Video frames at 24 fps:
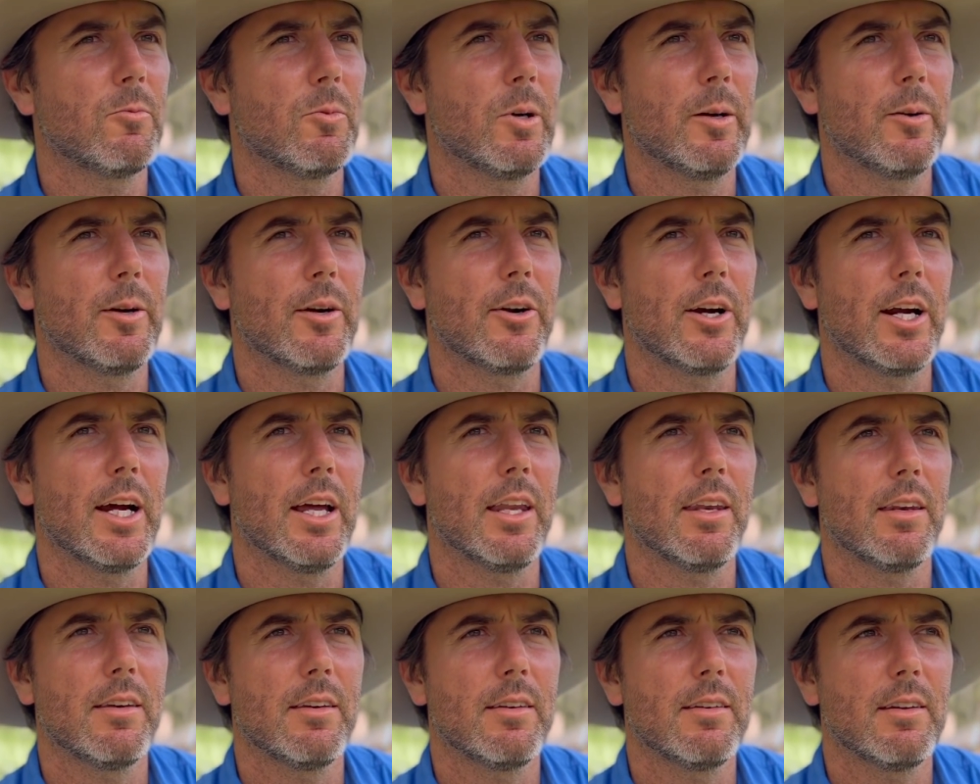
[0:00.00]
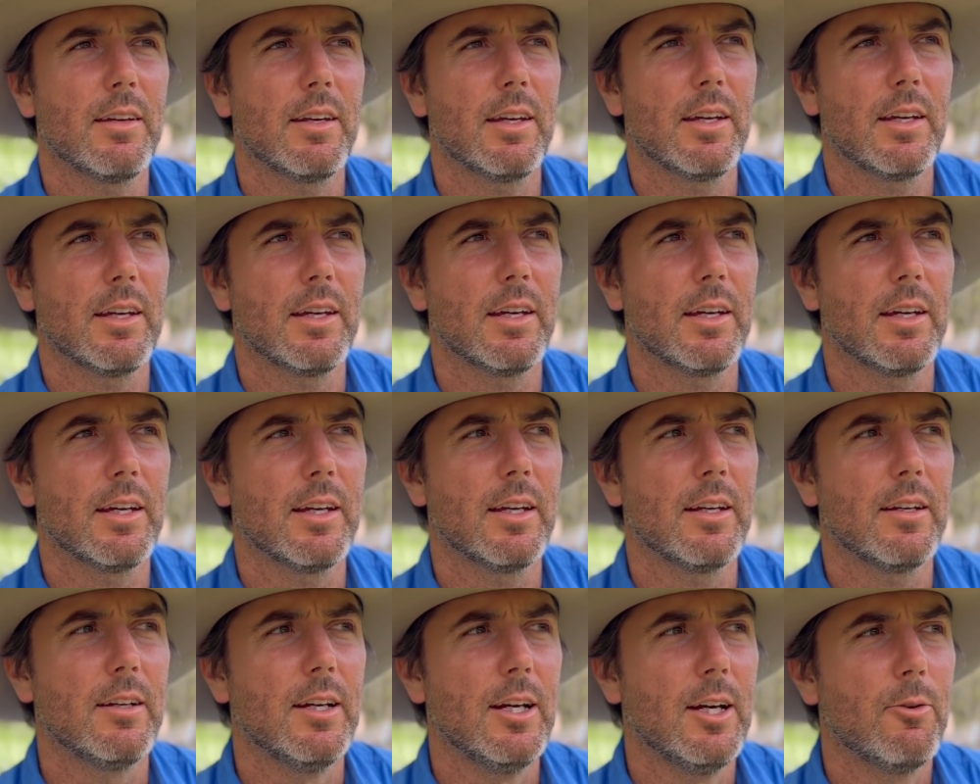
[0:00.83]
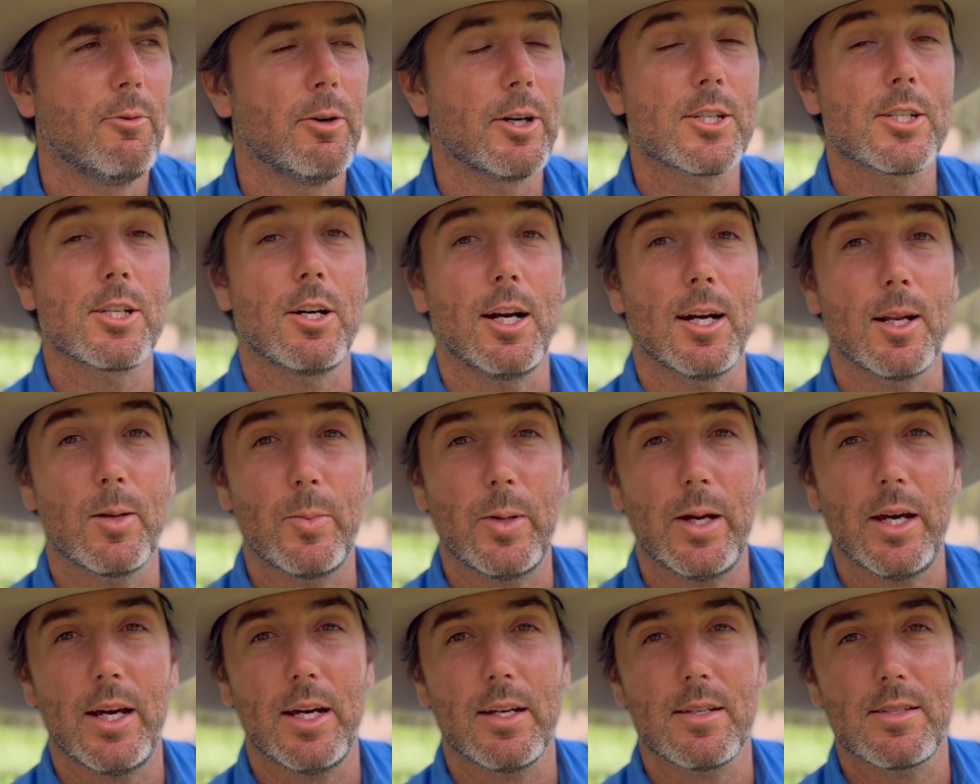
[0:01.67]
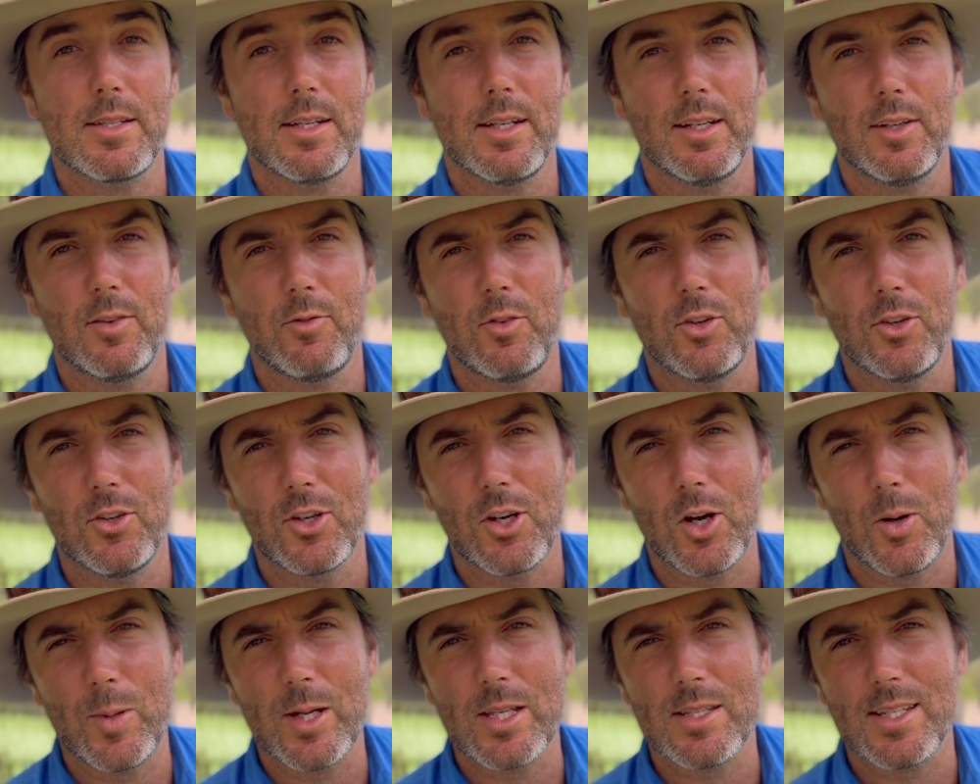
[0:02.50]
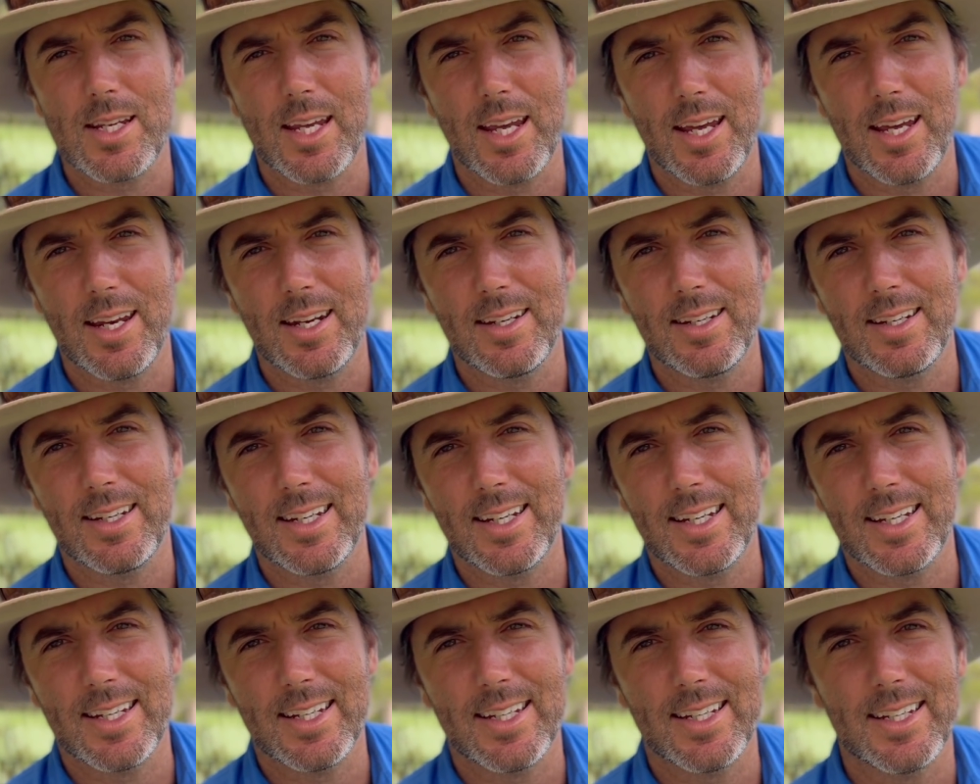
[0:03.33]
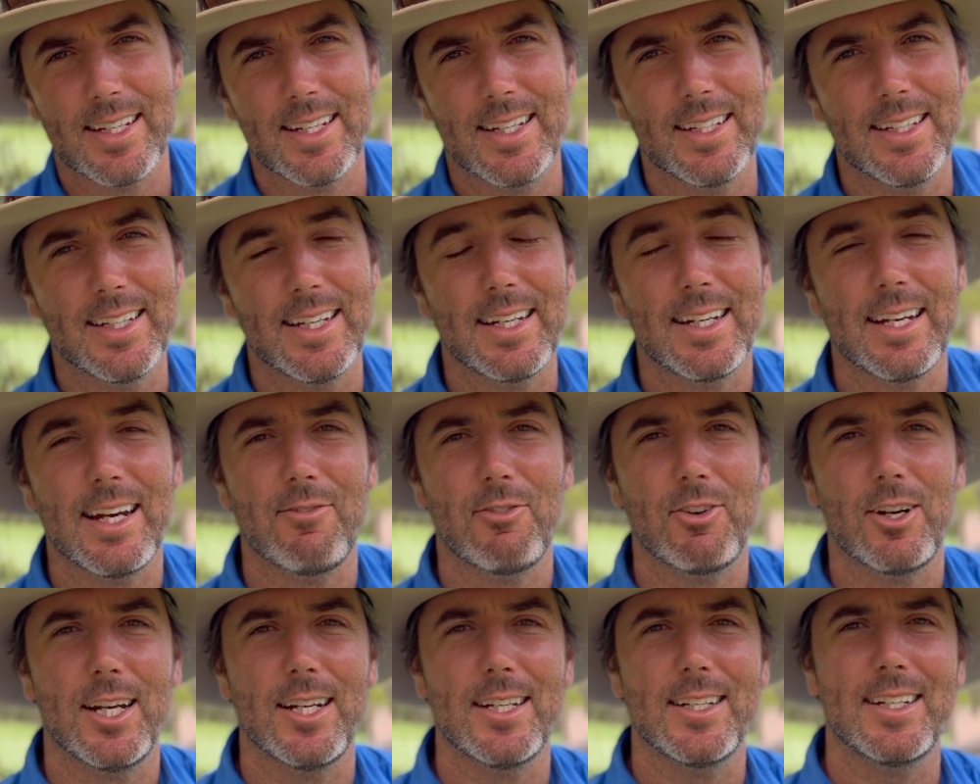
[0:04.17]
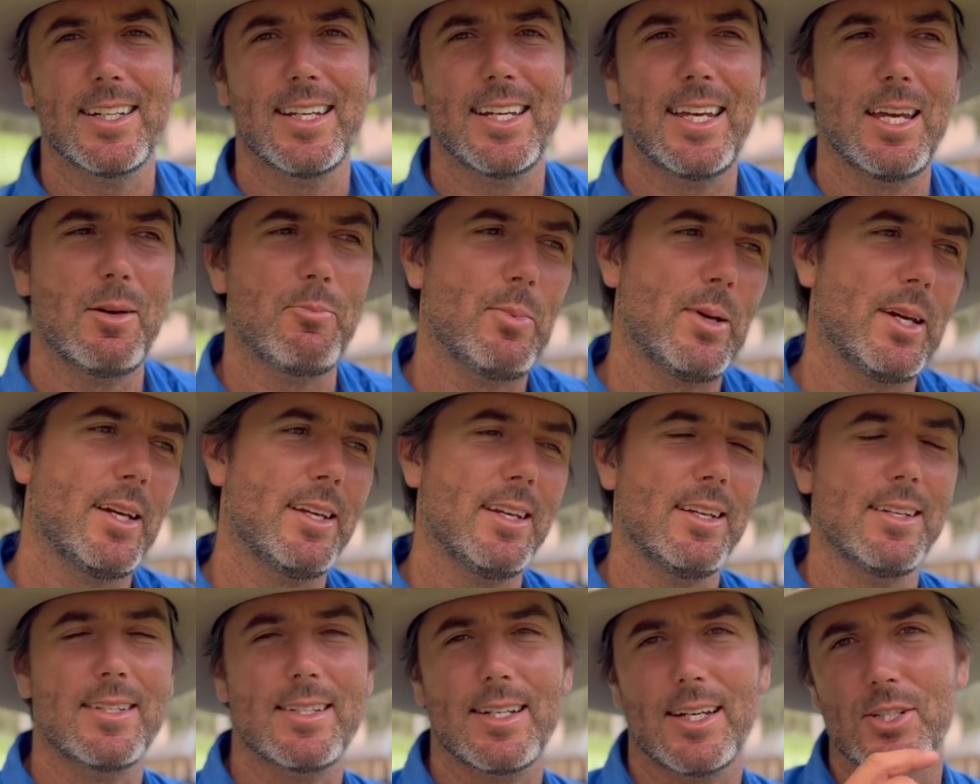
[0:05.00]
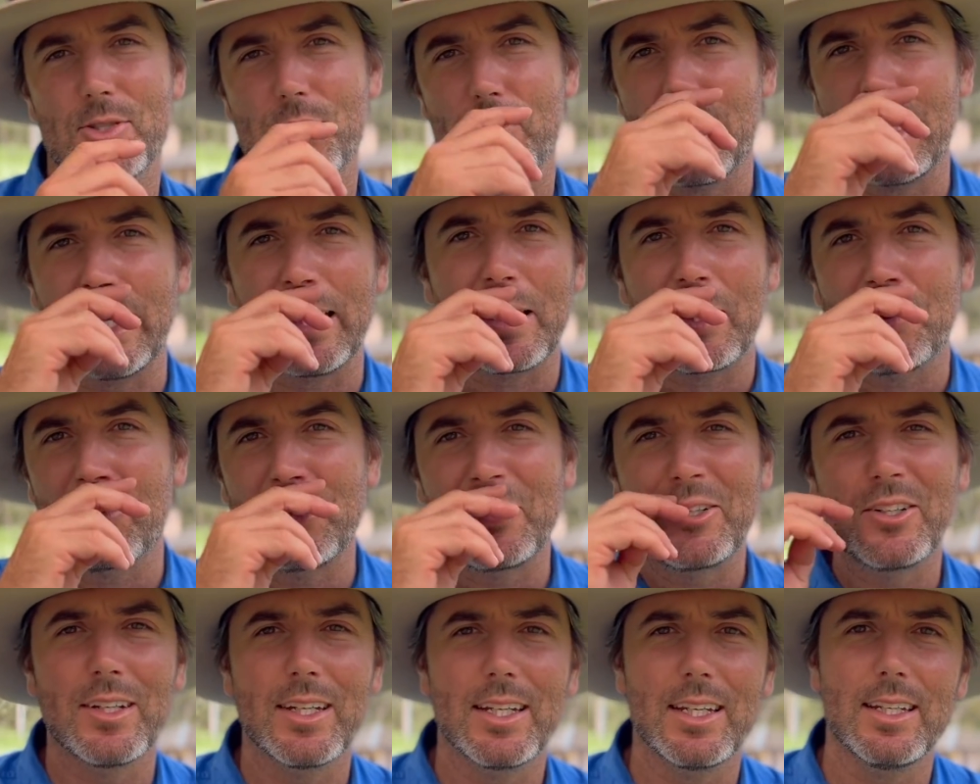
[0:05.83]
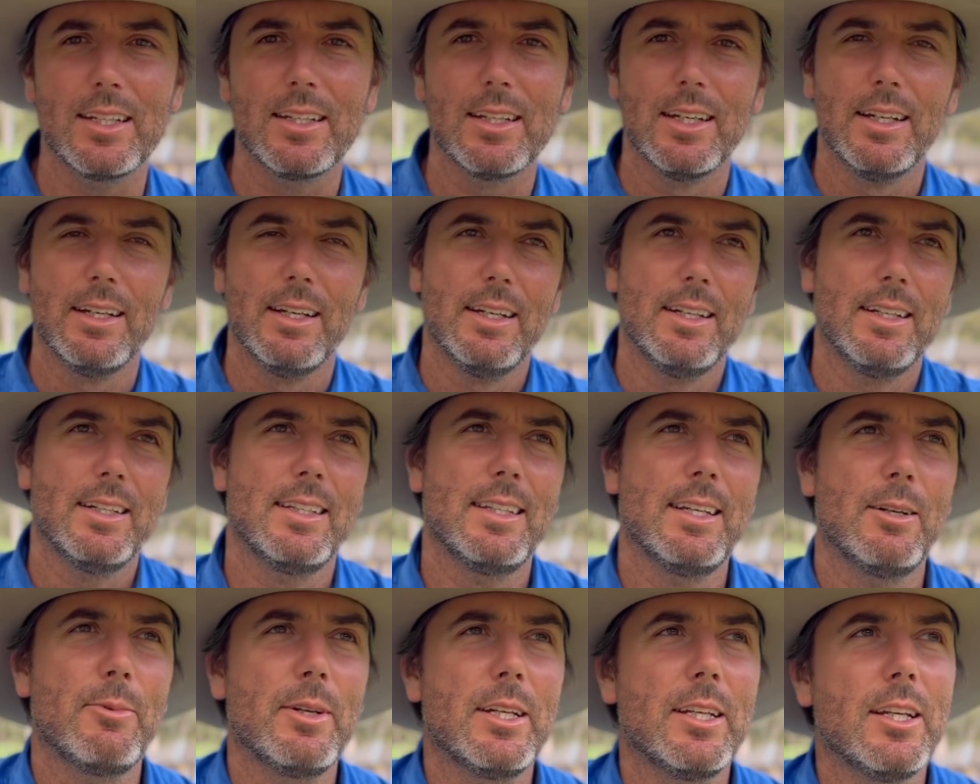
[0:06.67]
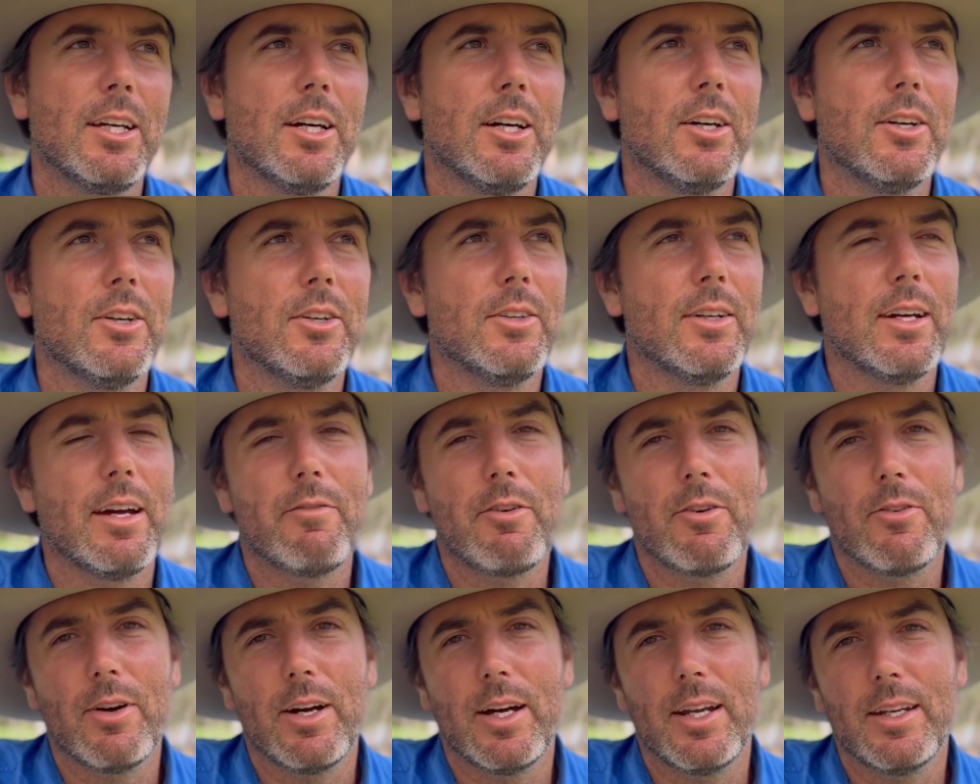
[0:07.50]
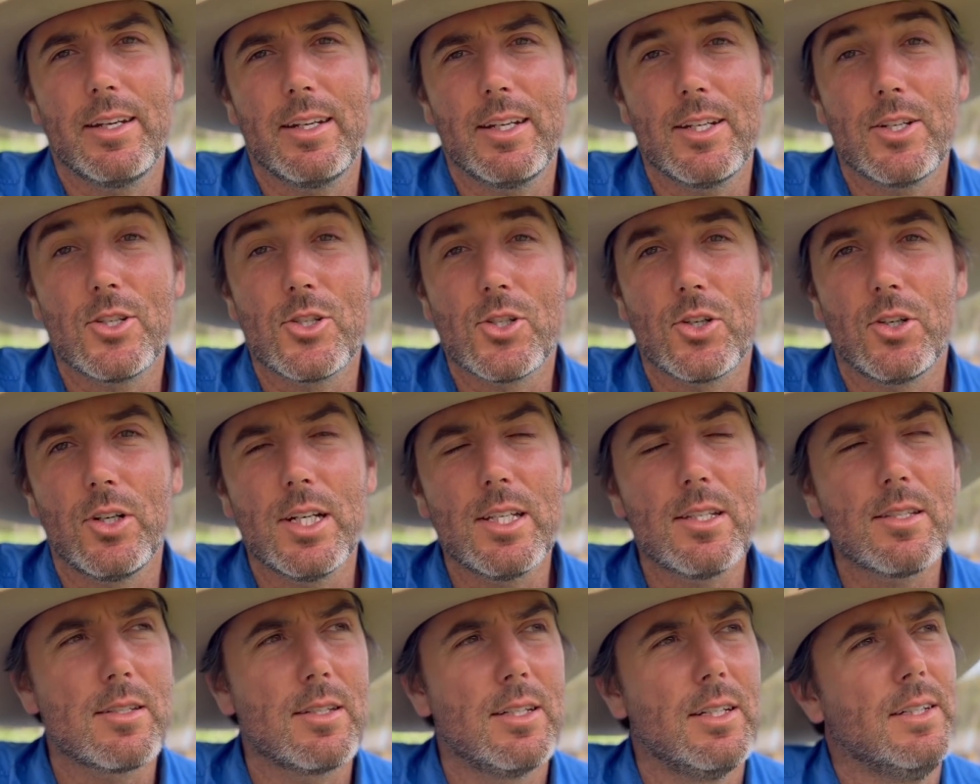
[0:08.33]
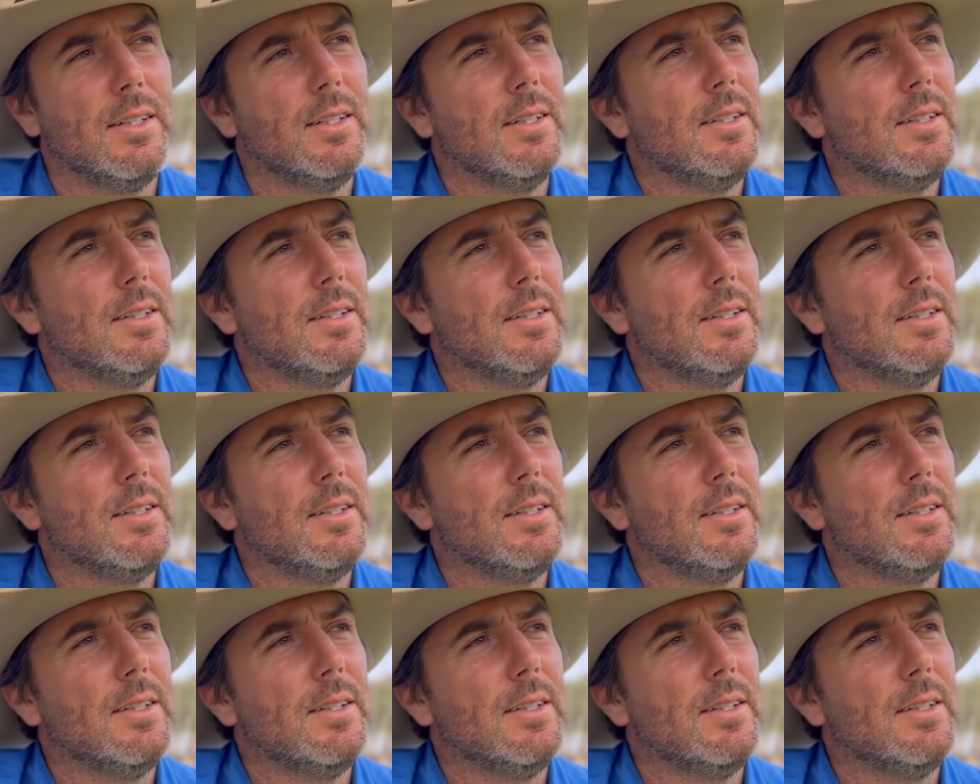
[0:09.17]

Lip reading: where we're at. And we're excited about seeing a few comments again and letting everyone get back in touch with that community that we know everyone enjoys.